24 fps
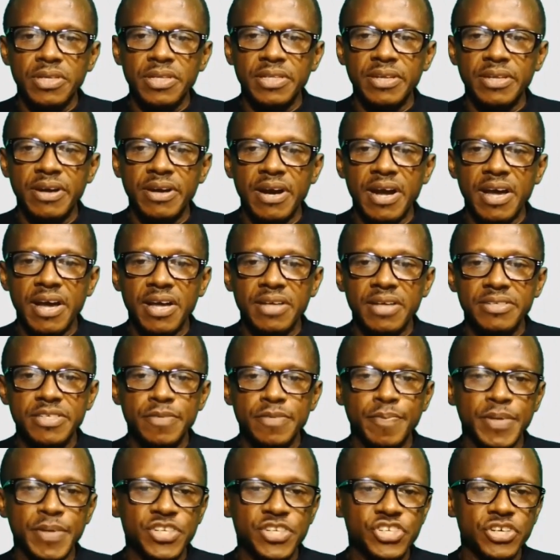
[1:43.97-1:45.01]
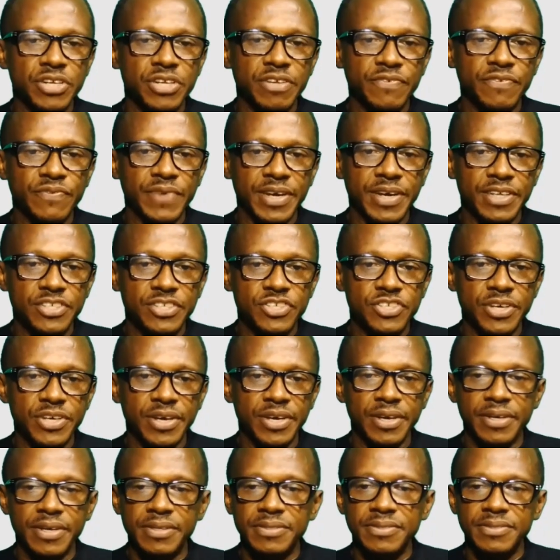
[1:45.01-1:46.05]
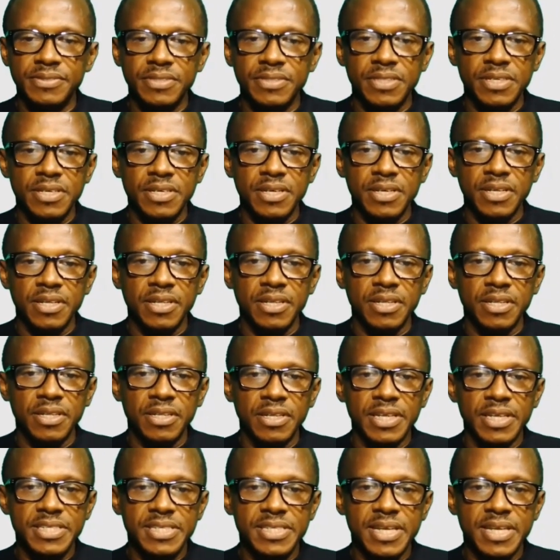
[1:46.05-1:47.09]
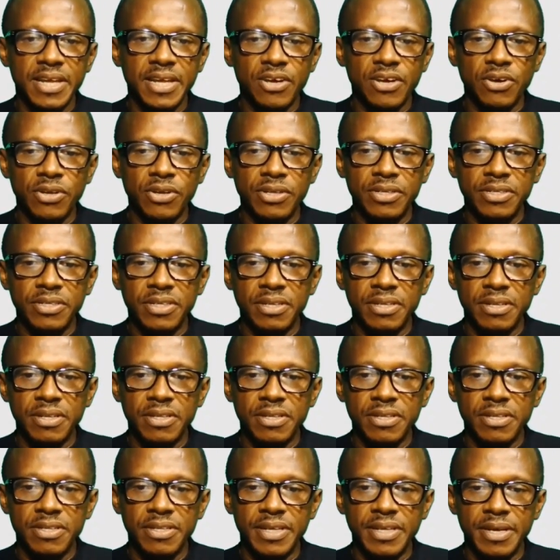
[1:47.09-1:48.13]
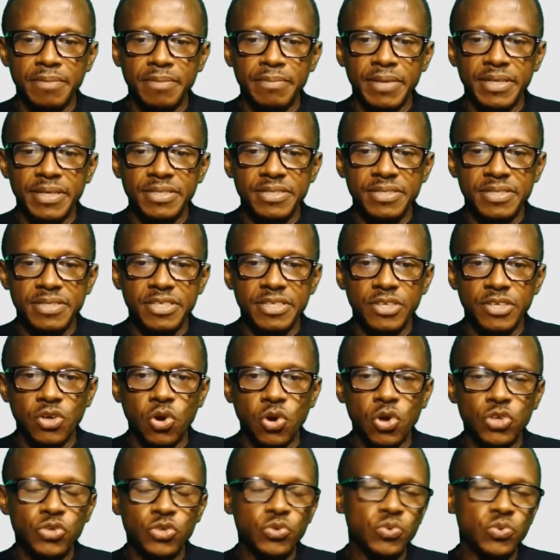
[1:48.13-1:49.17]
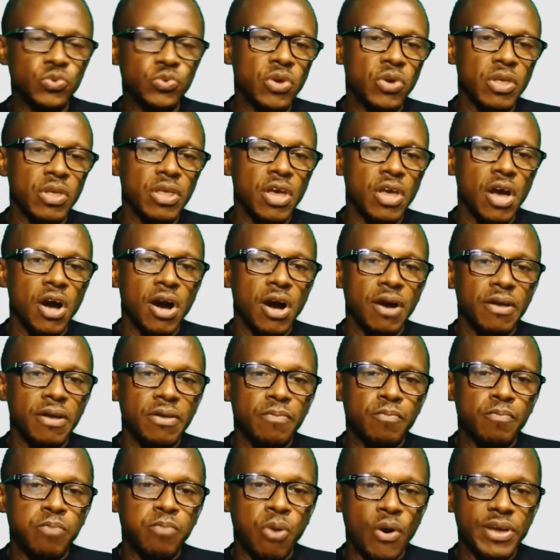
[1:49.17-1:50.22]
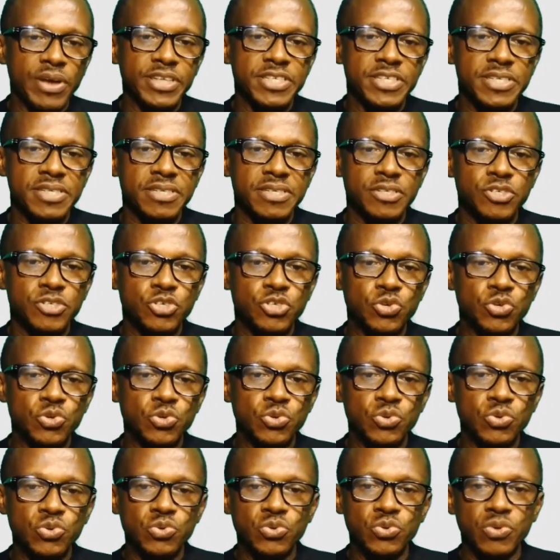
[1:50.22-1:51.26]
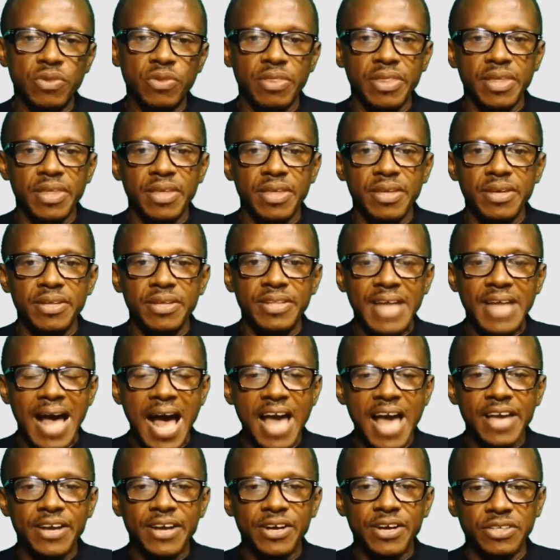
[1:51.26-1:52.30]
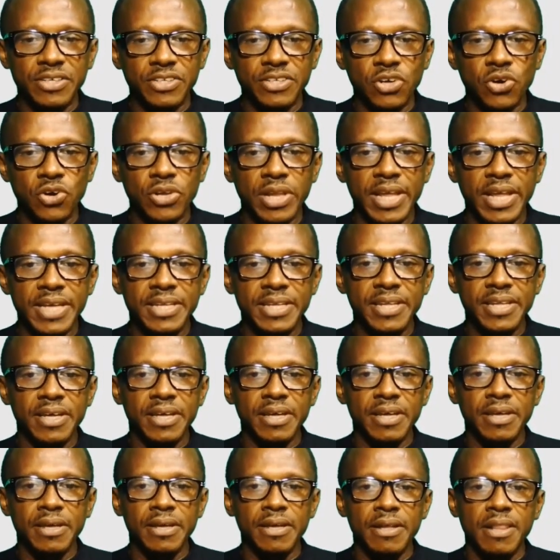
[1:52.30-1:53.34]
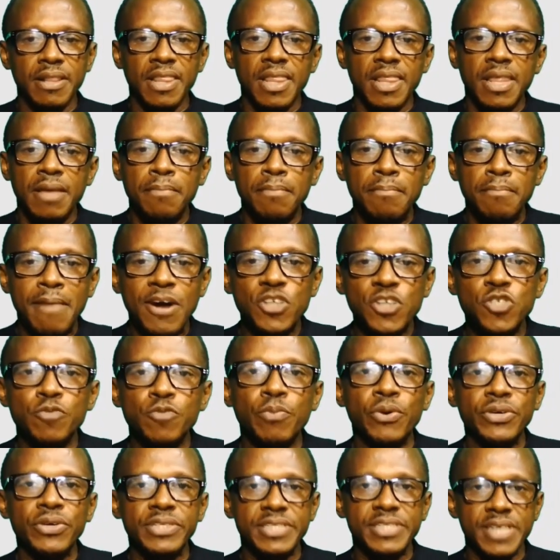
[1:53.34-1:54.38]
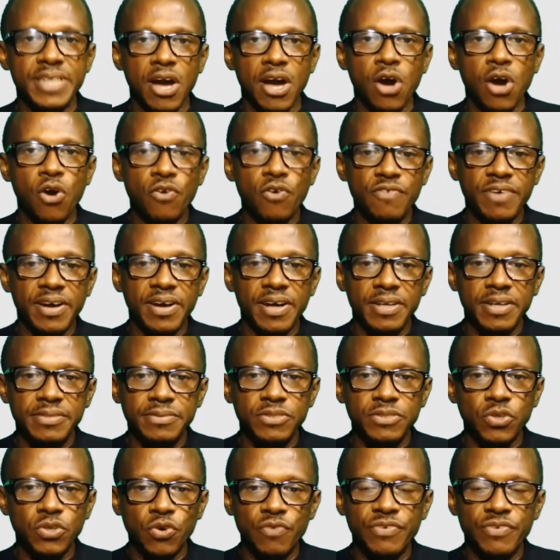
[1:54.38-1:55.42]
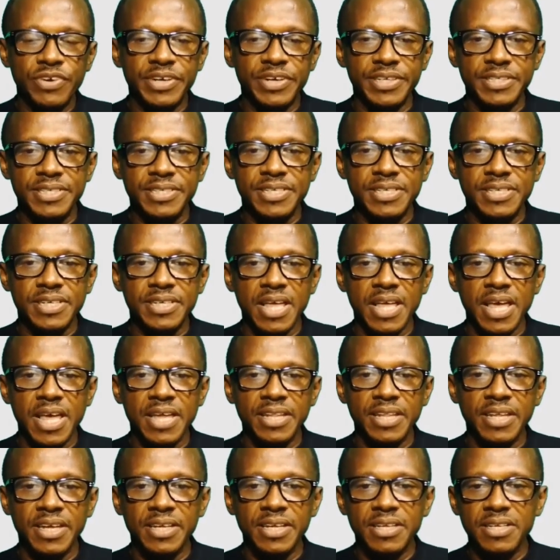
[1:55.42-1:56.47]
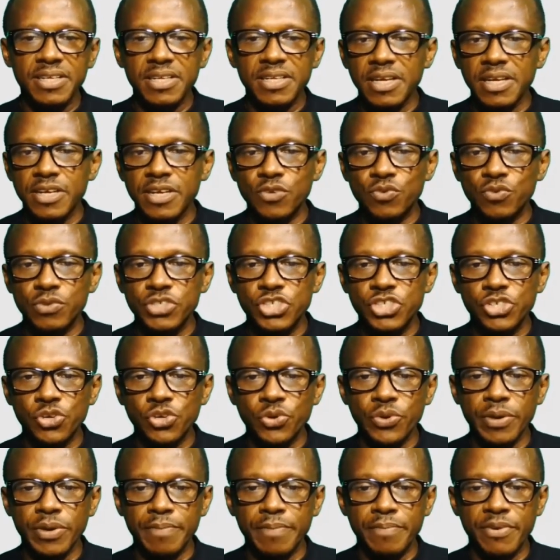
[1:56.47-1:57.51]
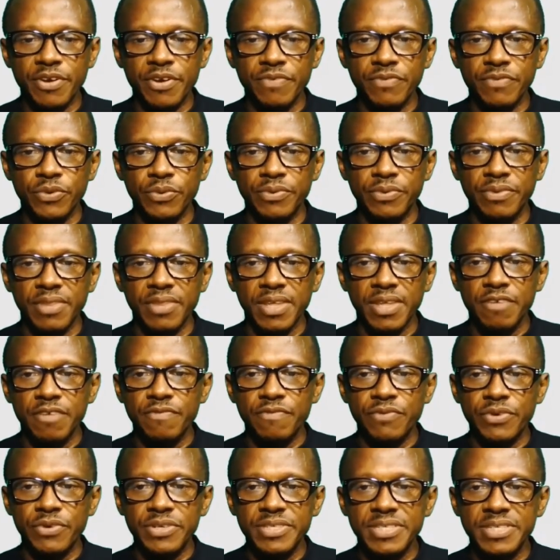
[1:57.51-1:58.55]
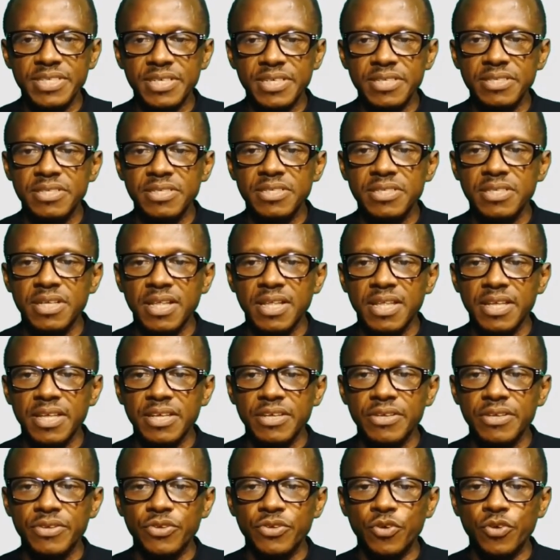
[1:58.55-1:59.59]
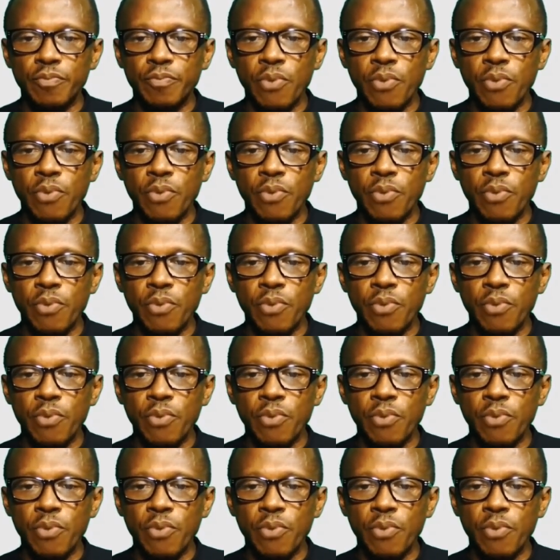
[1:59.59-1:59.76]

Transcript: There are special effects here. Let's click on them and see. Or you point to the icon or let the mouse pointer hover over it, and then it will show you a preview. For instance, you